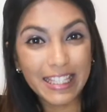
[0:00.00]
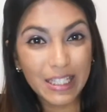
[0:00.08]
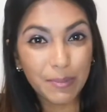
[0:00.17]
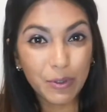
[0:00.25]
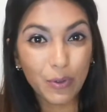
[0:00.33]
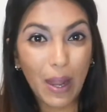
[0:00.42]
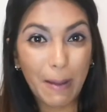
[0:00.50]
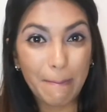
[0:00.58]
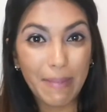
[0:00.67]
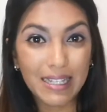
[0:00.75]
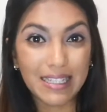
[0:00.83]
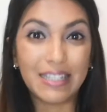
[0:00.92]
the
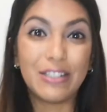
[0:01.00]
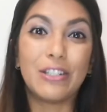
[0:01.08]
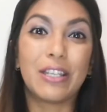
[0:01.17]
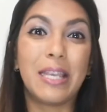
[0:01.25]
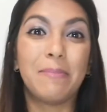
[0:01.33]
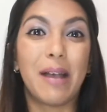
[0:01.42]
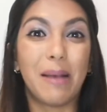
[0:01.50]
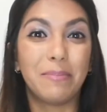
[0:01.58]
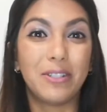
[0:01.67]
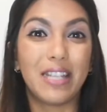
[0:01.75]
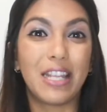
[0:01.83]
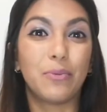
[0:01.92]
subscribe button to keep up
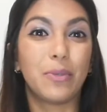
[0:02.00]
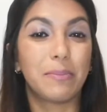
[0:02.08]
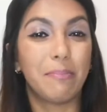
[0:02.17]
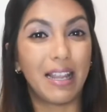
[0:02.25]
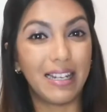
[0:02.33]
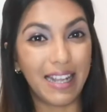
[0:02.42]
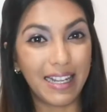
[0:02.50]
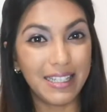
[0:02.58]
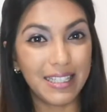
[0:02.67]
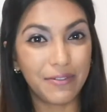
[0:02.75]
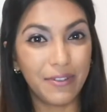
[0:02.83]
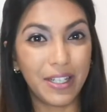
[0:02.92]
to date with my
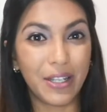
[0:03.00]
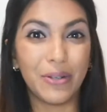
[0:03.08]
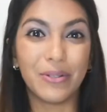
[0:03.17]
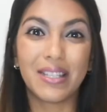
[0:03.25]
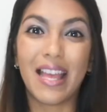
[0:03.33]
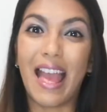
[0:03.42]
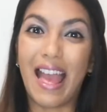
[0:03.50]
latest videos